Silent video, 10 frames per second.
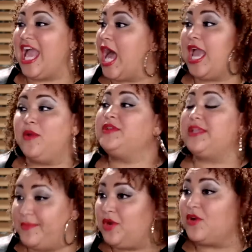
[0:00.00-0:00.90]
I, it was a
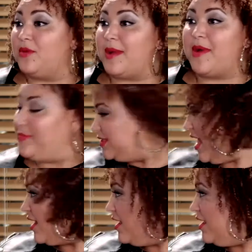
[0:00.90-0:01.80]
miracle. My mom was
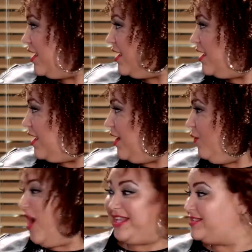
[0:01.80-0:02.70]
like,
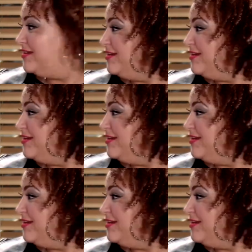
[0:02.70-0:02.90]
What?